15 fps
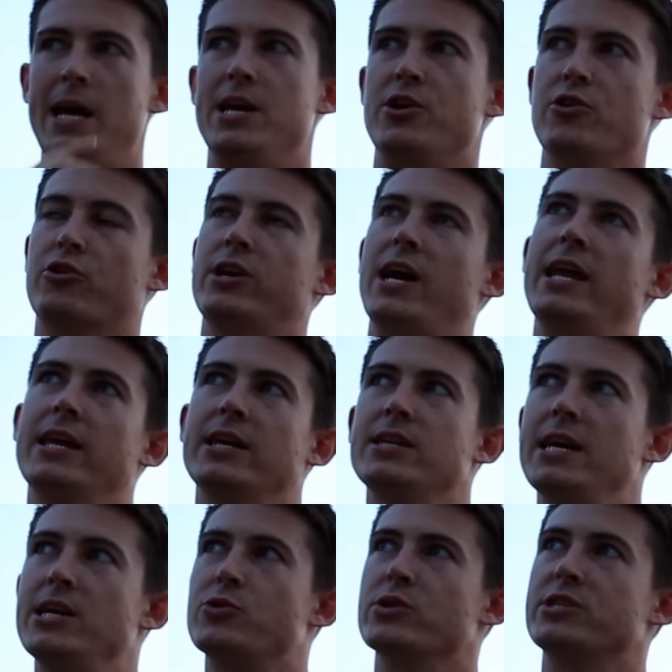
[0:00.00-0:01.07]
you're
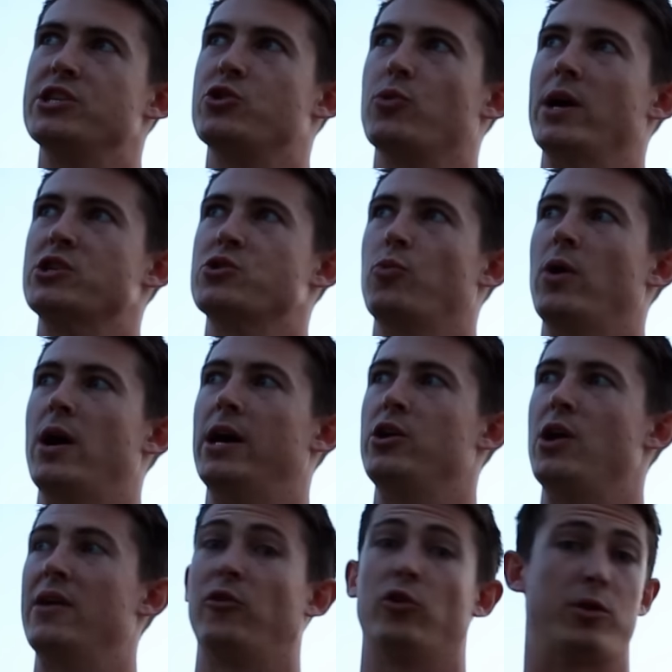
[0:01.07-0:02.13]
getting into a situation where
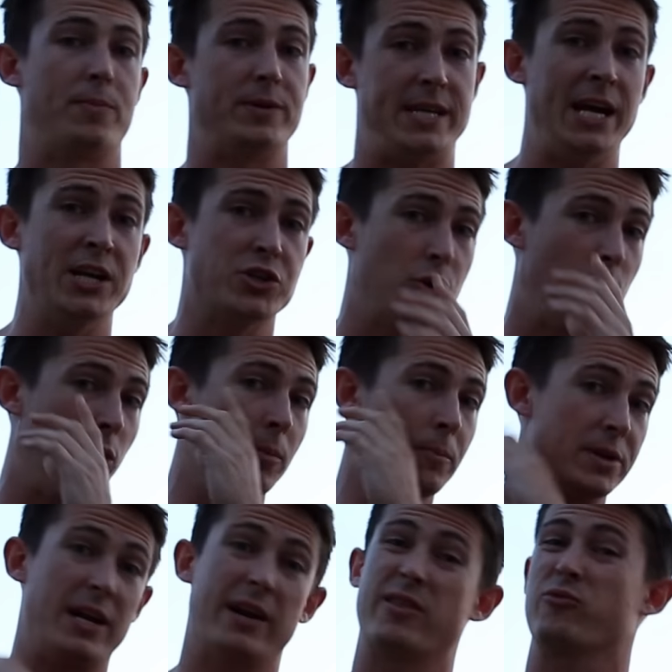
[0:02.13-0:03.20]
you have all the potential
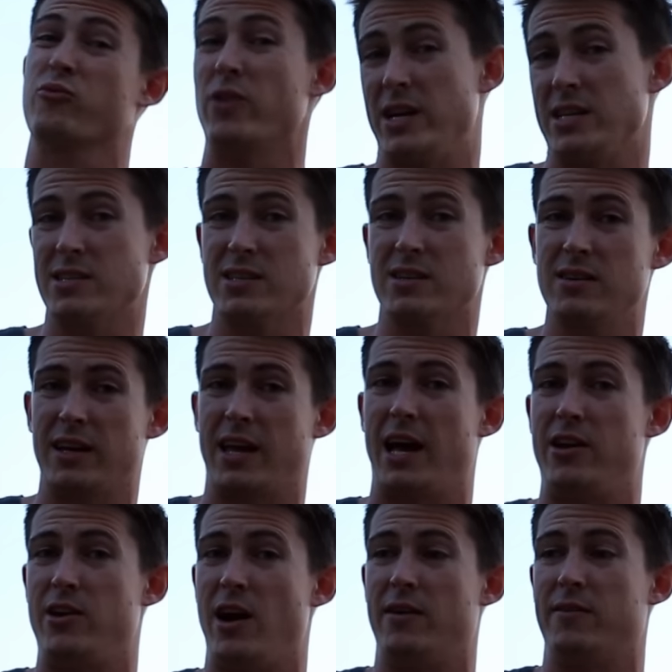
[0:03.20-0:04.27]
but none of the risk.
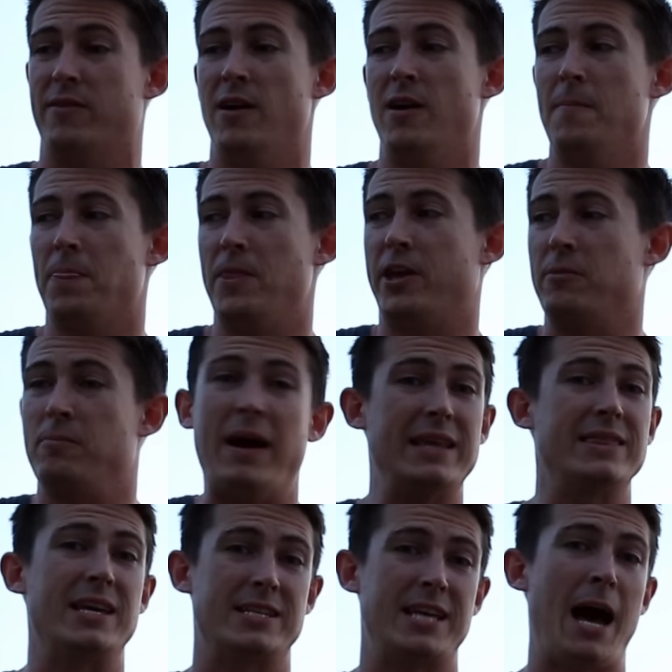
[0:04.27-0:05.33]
Okay, you can
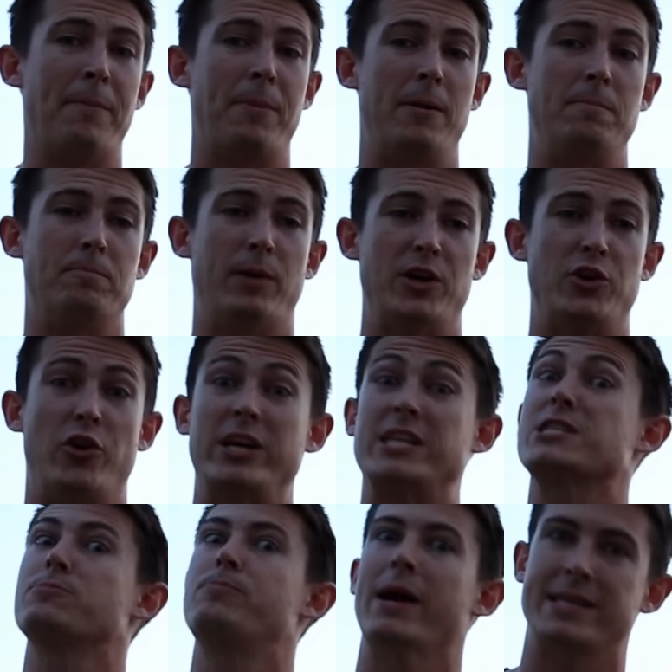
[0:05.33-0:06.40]
make things happen, but you don't
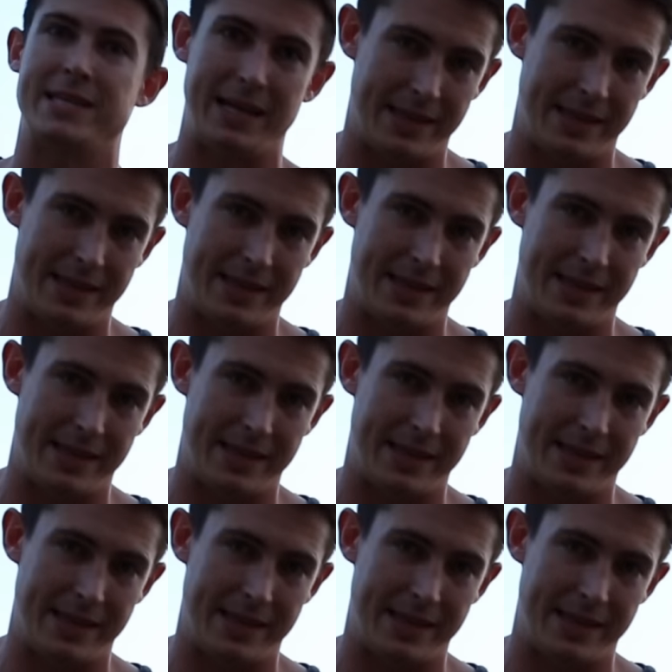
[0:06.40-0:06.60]
expect